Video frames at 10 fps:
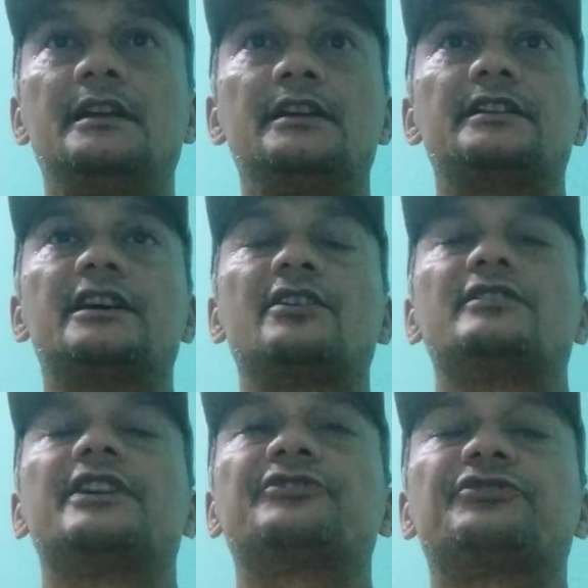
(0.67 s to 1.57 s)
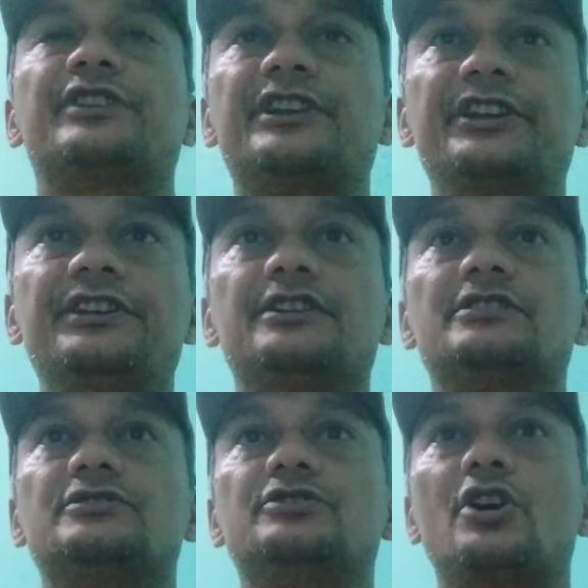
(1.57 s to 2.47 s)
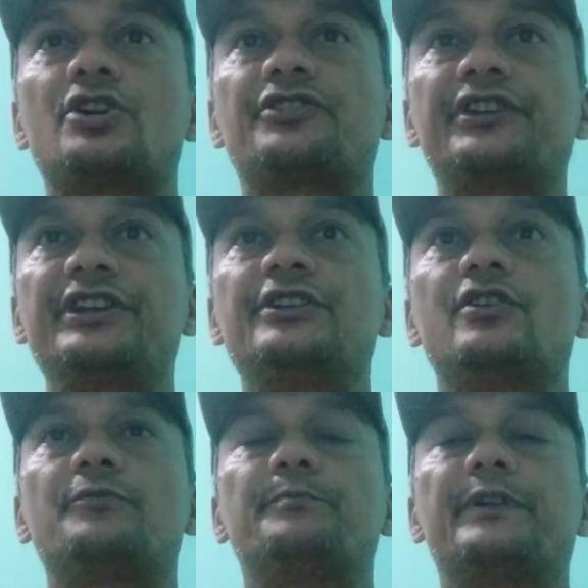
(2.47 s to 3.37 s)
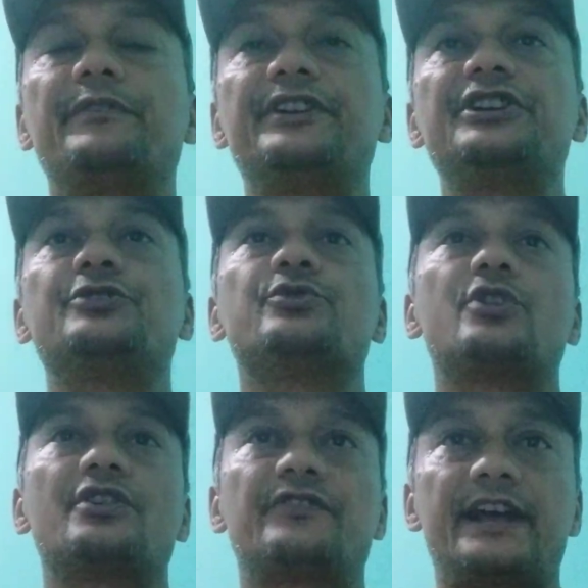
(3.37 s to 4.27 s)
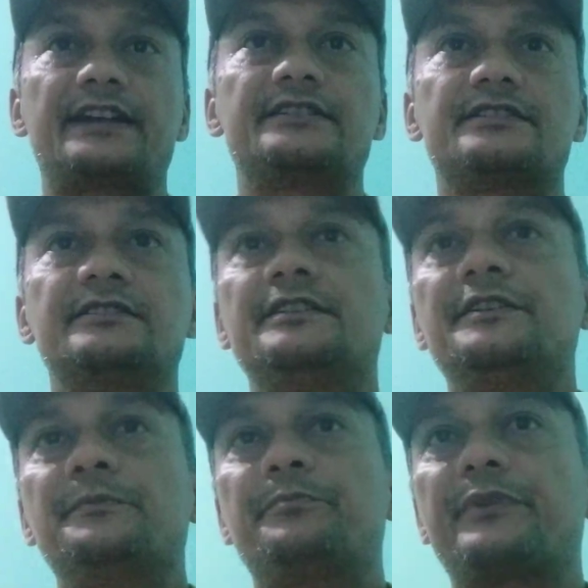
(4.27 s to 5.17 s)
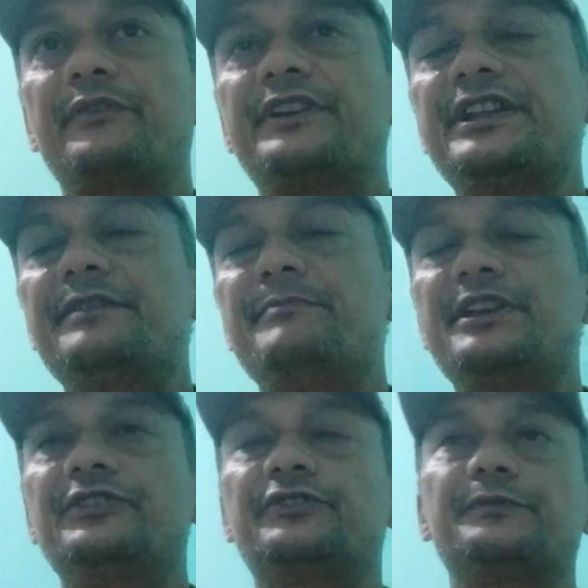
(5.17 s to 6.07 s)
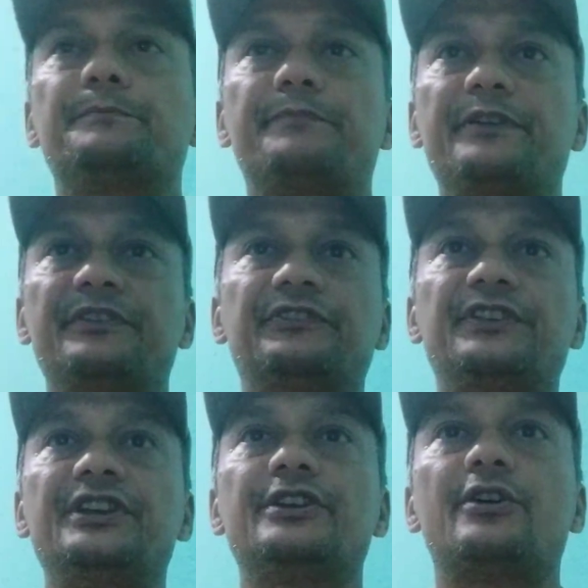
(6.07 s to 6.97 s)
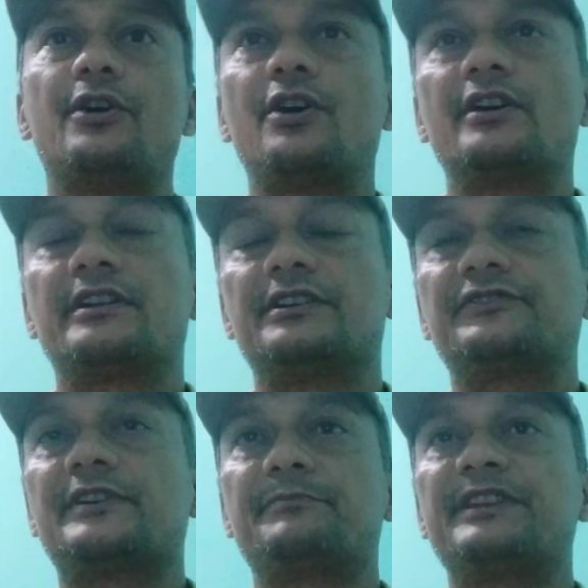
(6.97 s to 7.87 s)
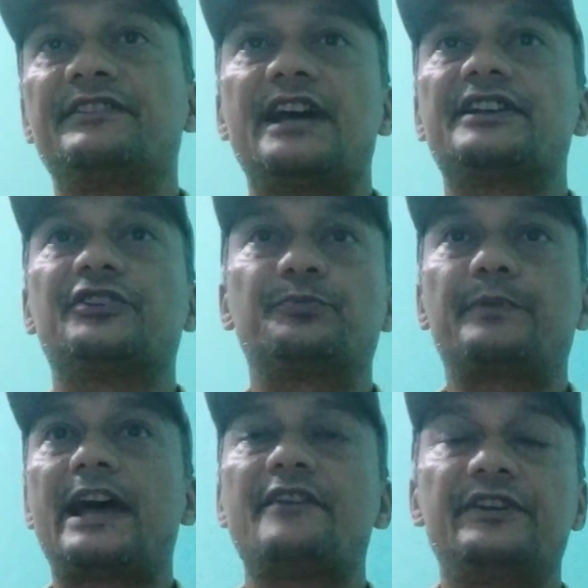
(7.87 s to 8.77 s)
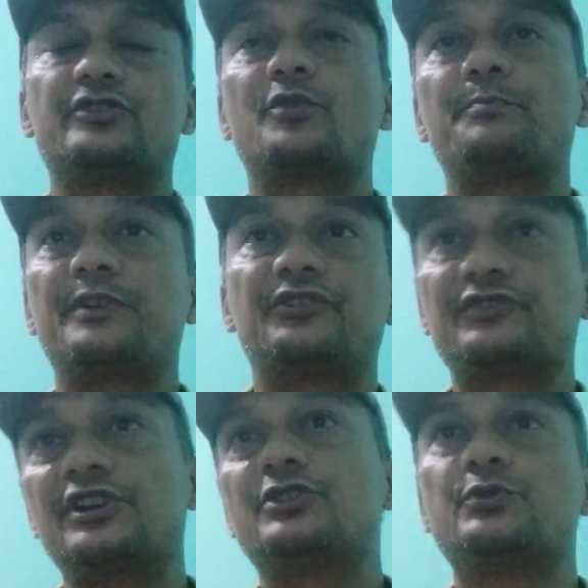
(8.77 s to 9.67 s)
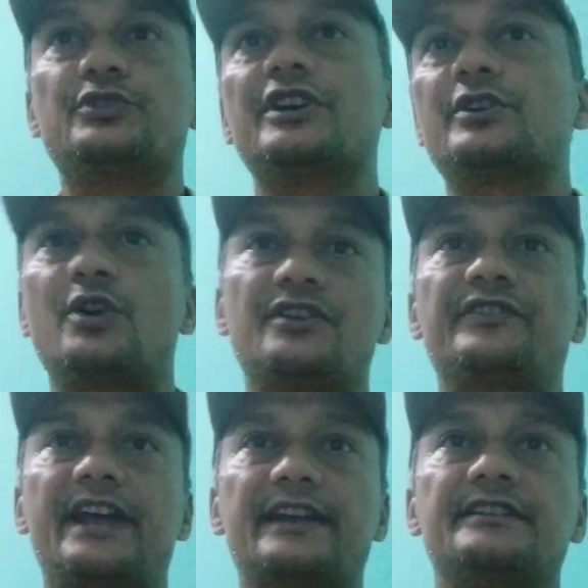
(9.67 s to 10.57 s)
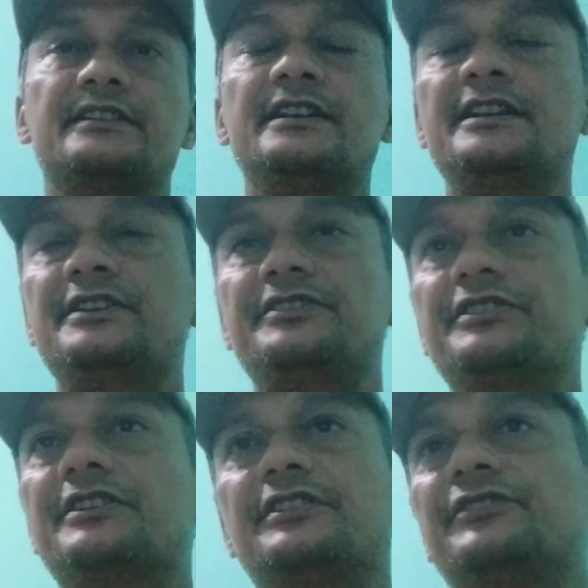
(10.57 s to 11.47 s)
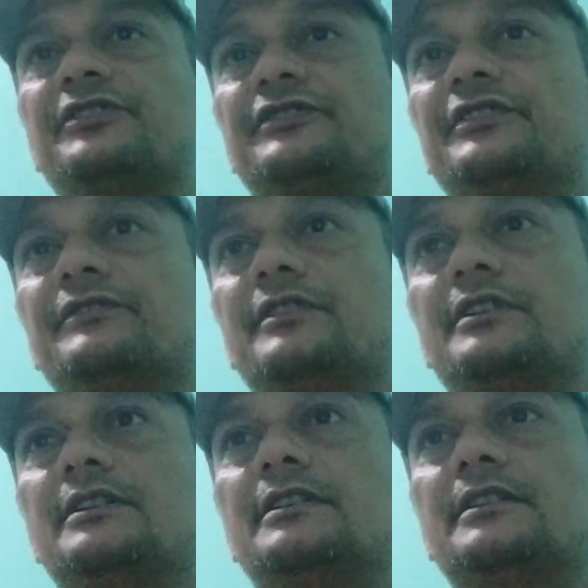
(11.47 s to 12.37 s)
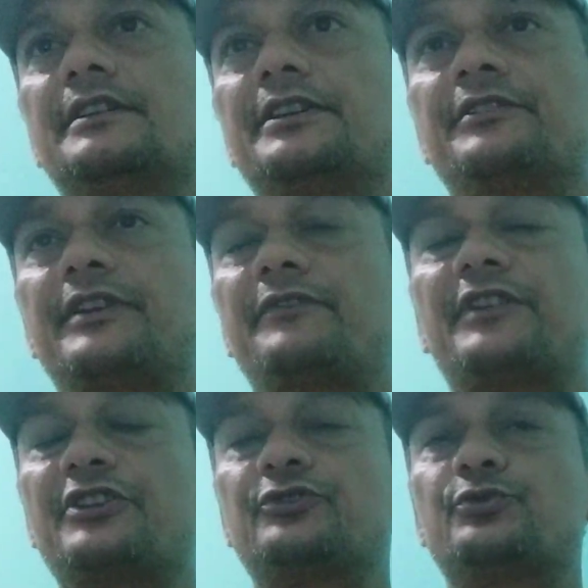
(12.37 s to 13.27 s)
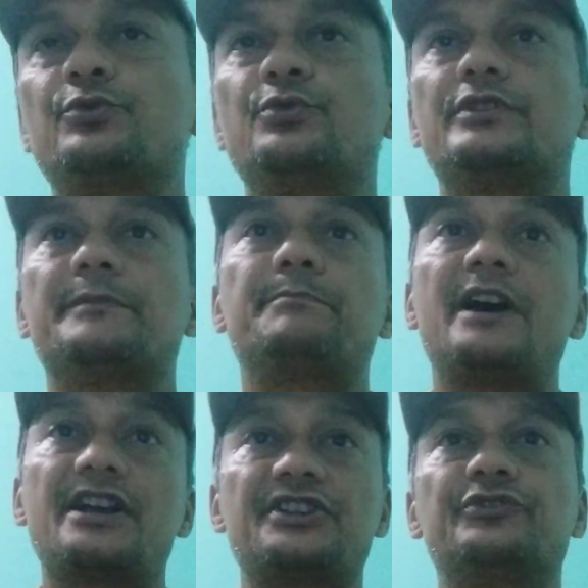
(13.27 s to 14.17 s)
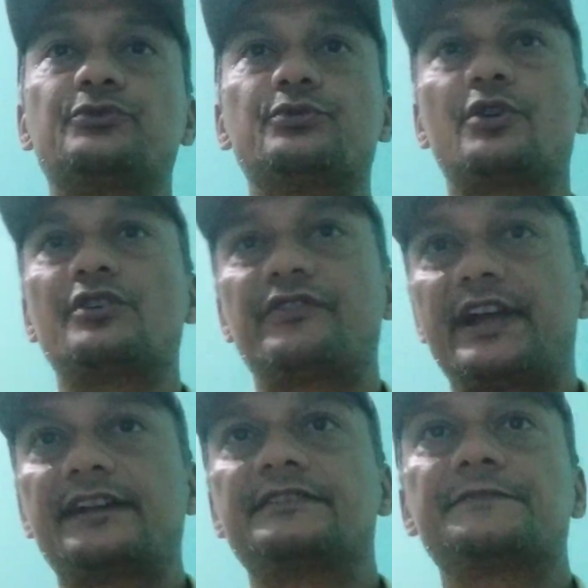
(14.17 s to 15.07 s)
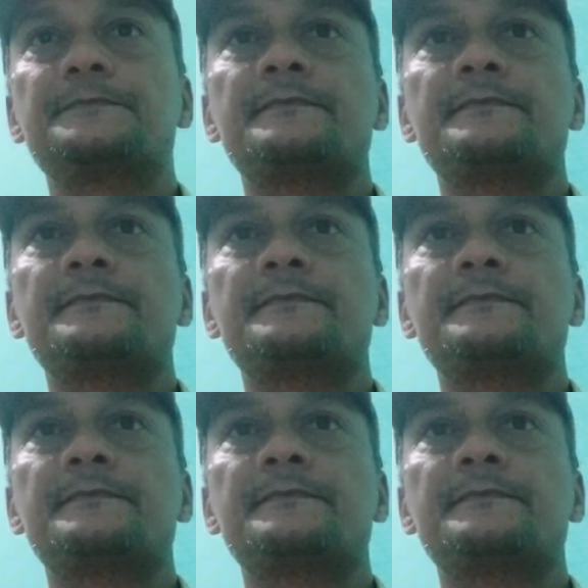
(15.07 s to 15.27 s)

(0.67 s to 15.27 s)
Now let's study Doctrine of Privity to Contract. Privity means privacy or something that is private or personal to the contract. Here this is in reference to the parties to contract.